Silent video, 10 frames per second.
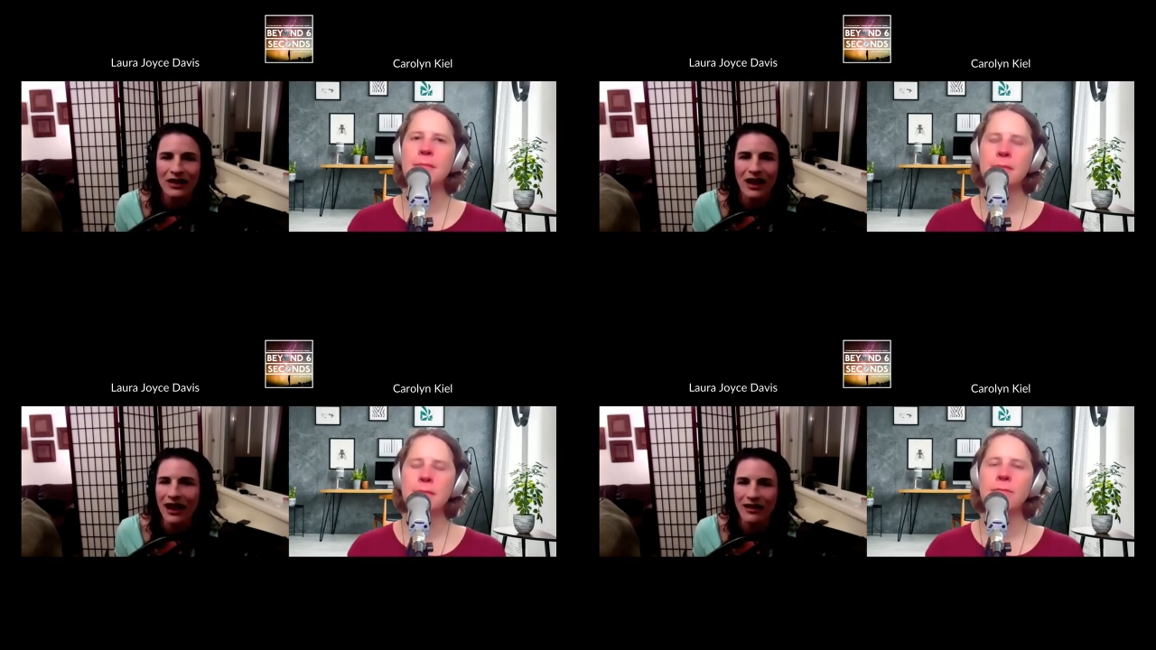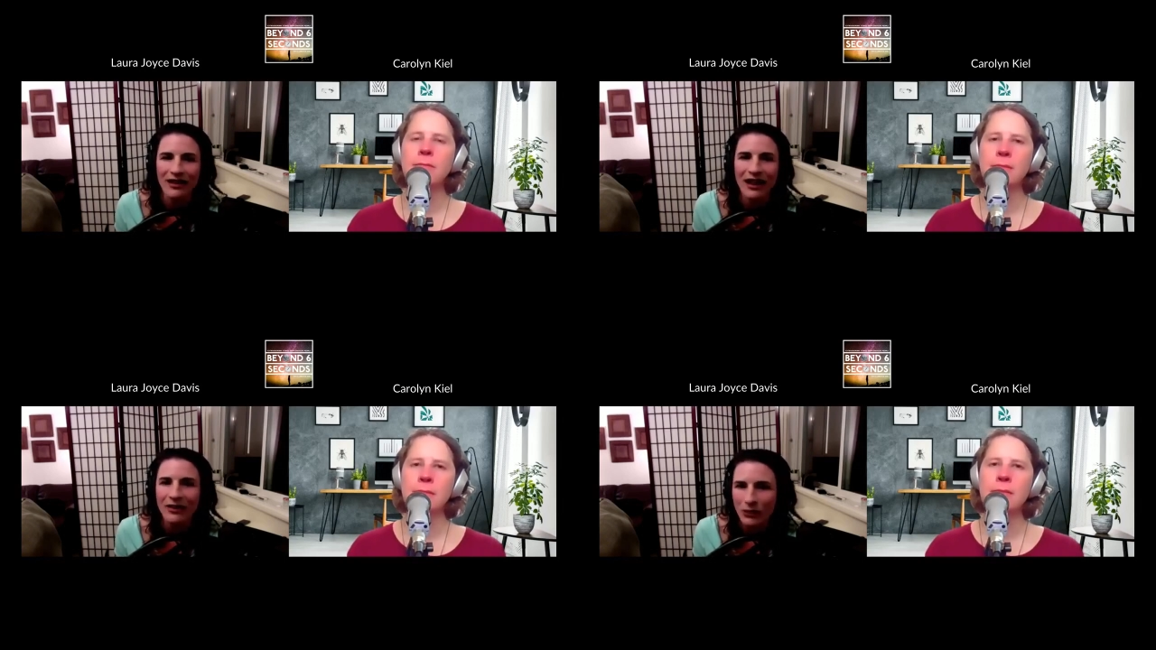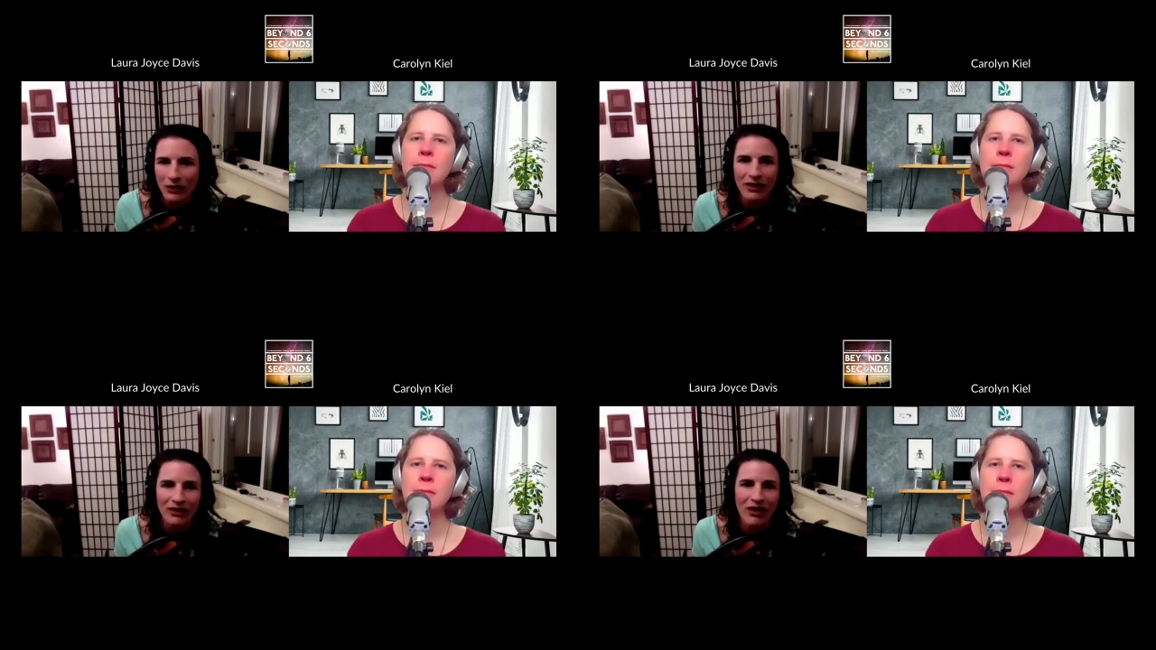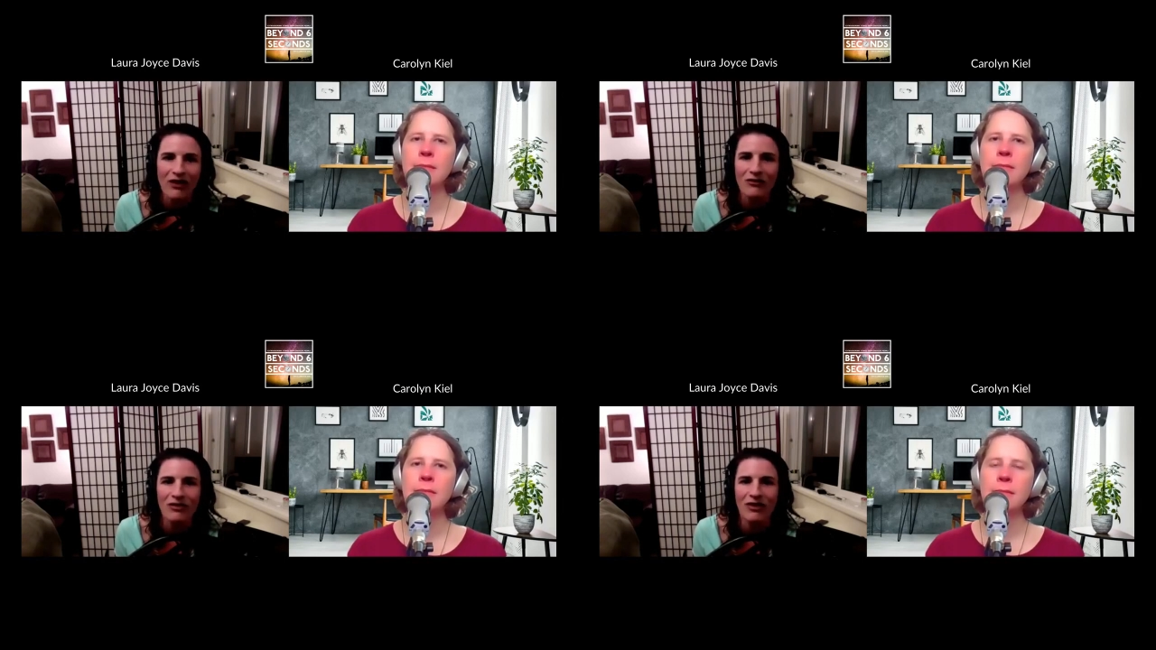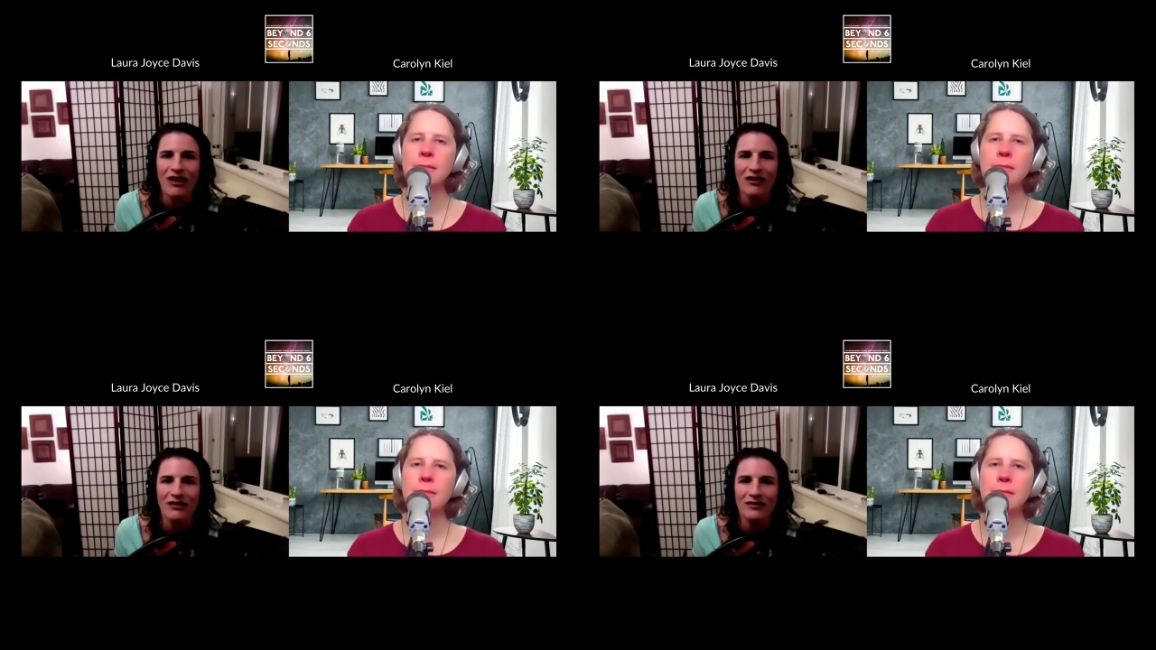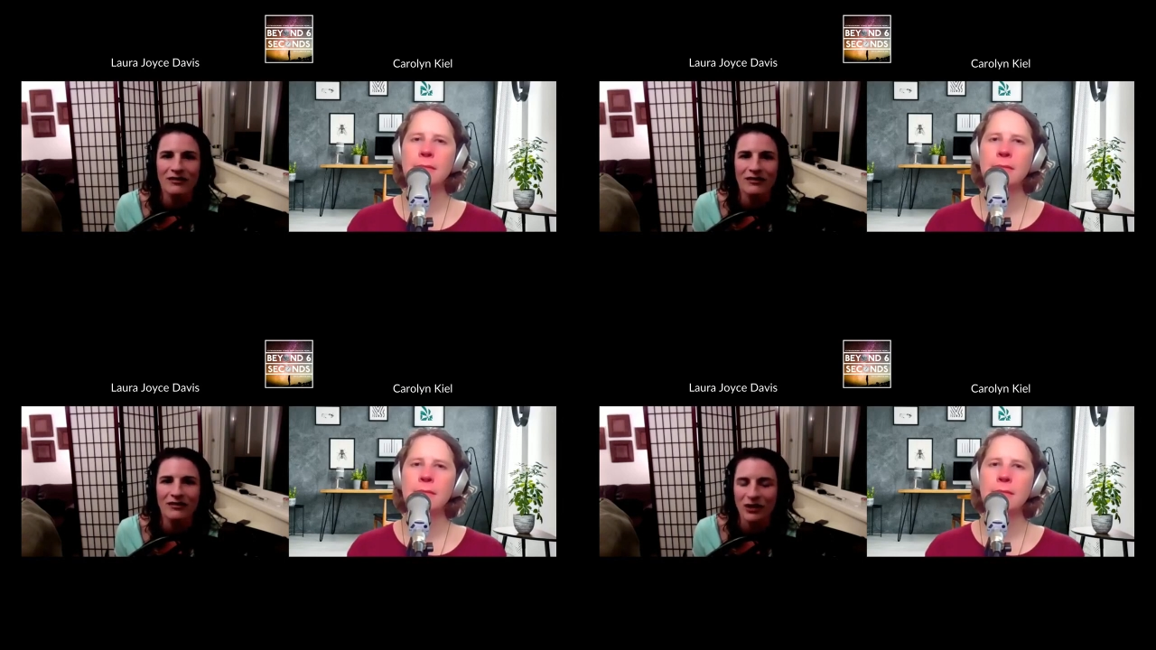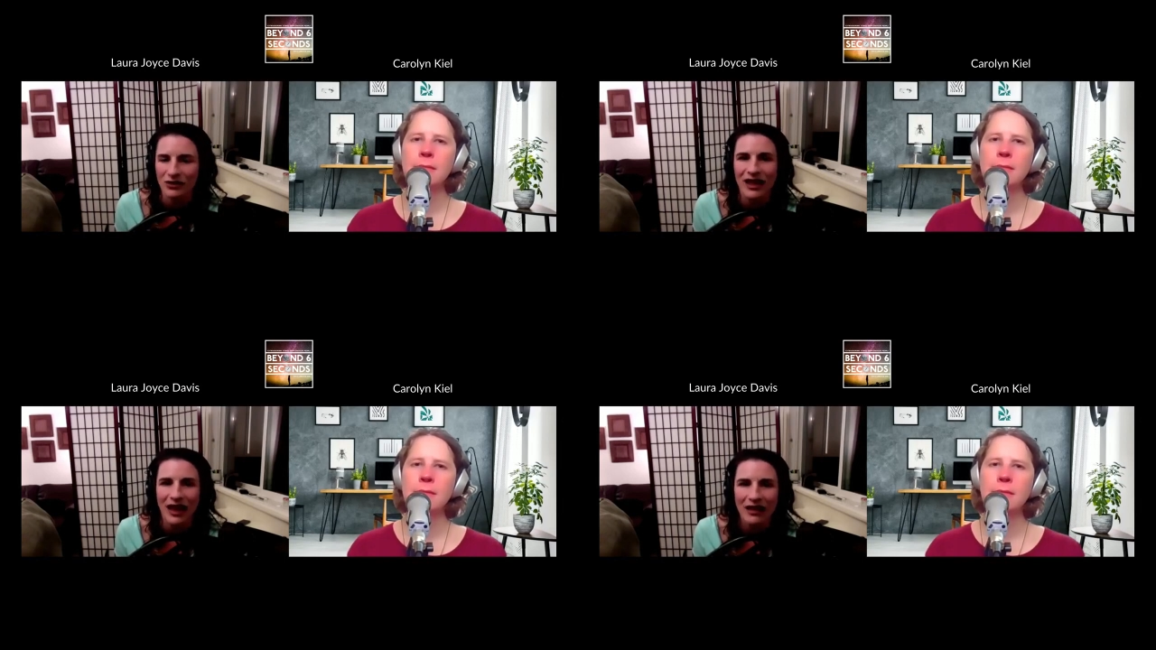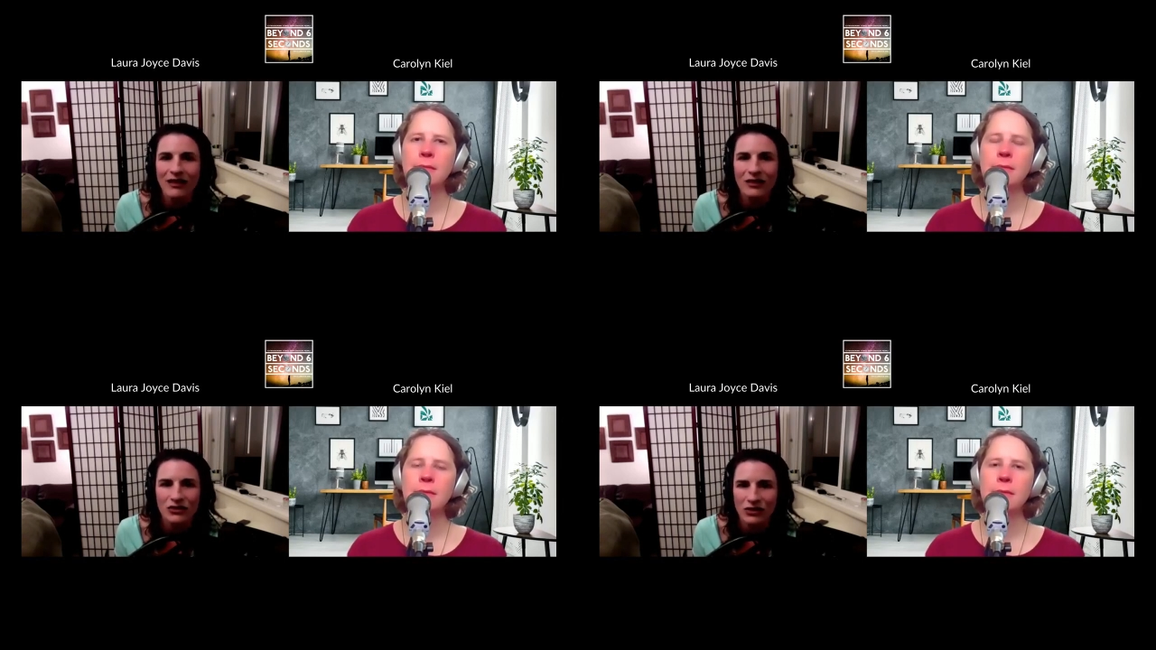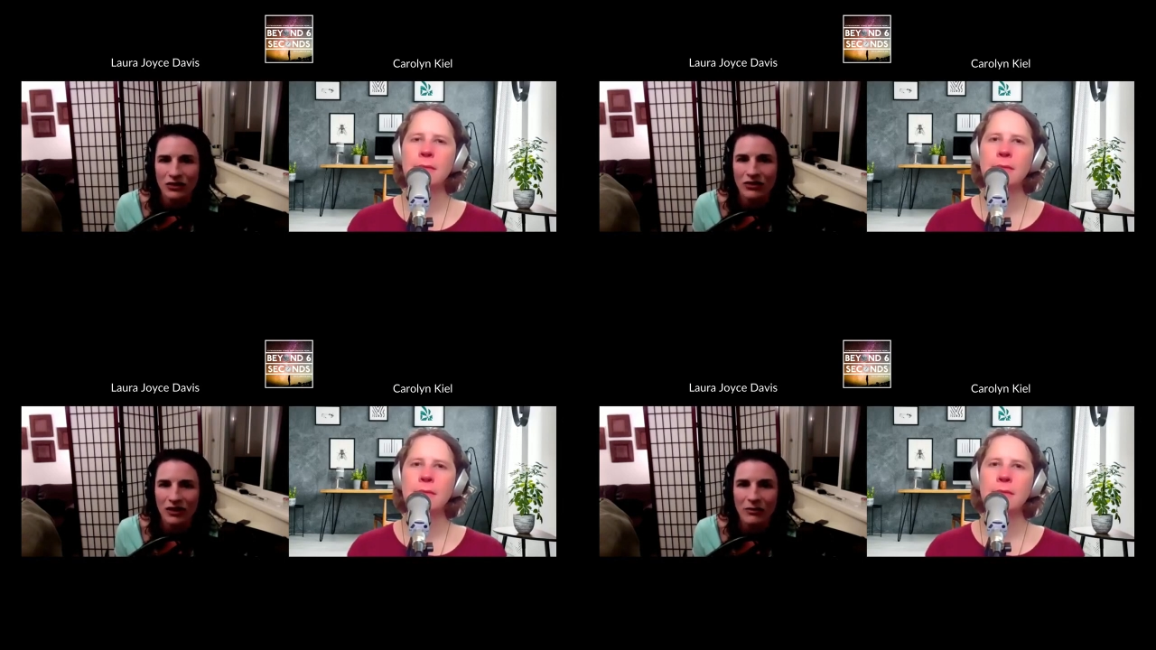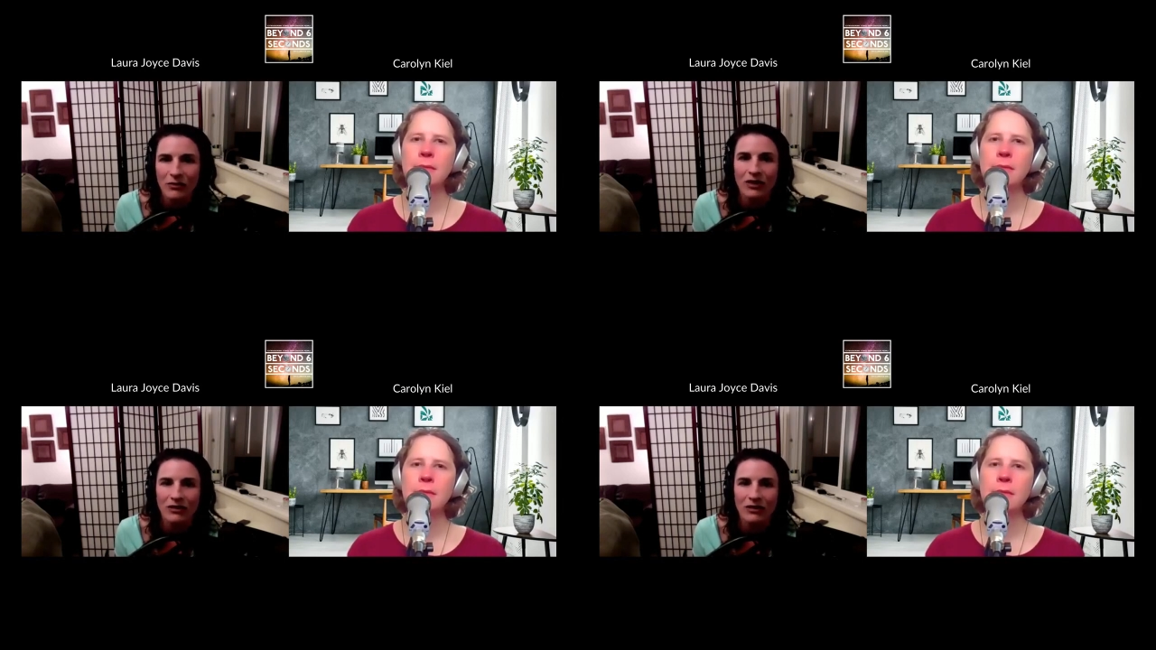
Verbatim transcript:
Speaker 1: I, I really love that there's that enduring theme in the